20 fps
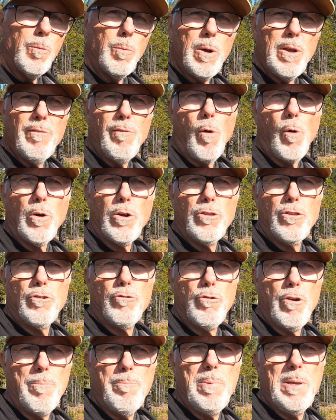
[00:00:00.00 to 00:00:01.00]
we've ordered
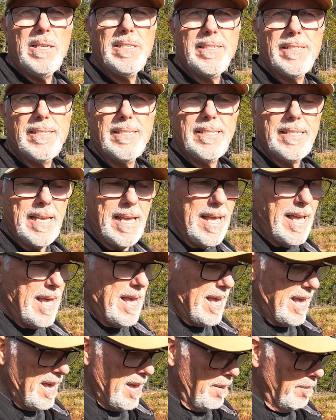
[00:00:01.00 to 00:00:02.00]
the trim pieces.
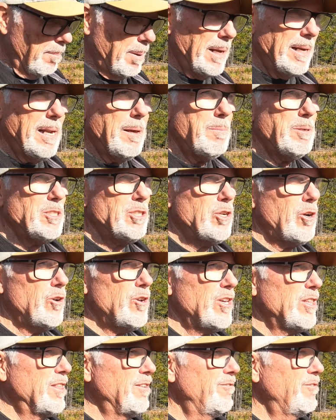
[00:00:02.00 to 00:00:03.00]
But let me show
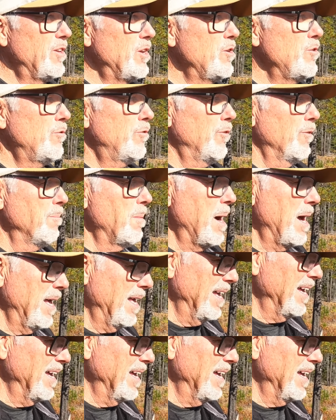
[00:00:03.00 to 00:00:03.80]
you the view from